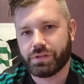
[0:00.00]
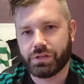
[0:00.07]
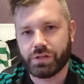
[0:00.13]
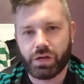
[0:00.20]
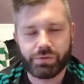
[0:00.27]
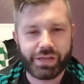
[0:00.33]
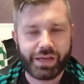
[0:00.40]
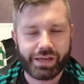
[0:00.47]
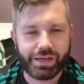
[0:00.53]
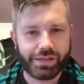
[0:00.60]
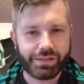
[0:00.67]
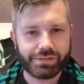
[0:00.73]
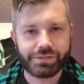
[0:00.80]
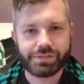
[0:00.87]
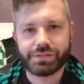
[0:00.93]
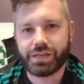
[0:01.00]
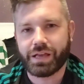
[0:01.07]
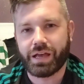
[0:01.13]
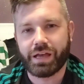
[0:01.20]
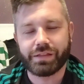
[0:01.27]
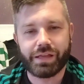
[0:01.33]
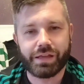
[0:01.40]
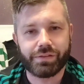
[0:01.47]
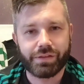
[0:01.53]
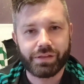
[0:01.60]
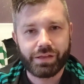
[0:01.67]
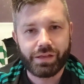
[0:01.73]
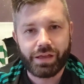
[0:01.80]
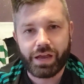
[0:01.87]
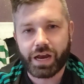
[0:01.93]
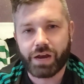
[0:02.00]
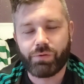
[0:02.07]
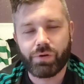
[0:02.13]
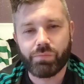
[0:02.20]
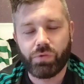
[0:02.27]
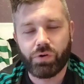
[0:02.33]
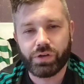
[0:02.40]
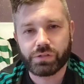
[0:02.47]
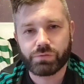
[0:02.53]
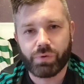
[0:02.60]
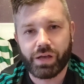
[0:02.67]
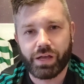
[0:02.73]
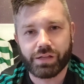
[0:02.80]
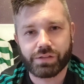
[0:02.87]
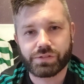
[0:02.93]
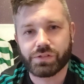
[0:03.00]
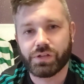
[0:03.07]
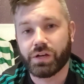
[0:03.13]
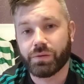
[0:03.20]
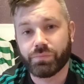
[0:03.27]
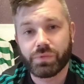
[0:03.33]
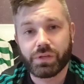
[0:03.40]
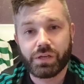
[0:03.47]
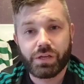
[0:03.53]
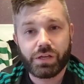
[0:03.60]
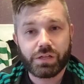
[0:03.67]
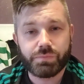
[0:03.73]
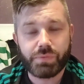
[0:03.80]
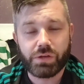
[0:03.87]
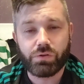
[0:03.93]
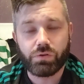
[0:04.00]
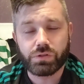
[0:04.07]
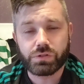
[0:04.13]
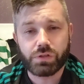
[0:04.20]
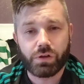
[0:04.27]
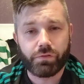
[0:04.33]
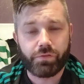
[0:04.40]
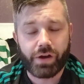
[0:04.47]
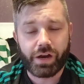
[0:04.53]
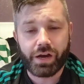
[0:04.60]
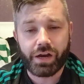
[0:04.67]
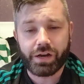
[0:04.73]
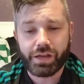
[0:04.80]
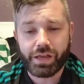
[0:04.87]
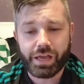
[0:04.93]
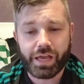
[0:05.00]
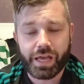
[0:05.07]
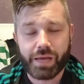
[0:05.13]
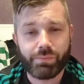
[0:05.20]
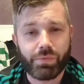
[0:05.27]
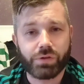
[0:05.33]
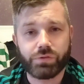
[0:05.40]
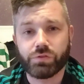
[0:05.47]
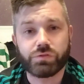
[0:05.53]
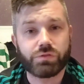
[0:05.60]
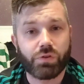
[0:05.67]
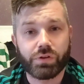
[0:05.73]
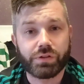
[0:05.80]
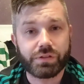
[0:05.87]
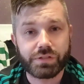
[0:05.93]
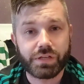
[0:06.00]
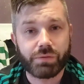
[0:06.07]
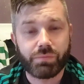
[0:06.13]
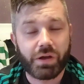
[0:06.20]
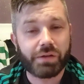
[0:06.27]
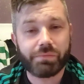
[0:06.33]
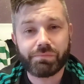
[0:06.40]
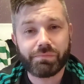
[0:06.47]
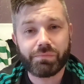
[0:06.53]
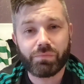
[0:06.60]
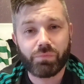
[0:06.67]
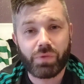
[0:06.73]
you know, Jans, and then Aaron Moy as well. So been good so far. I'm just dying to see what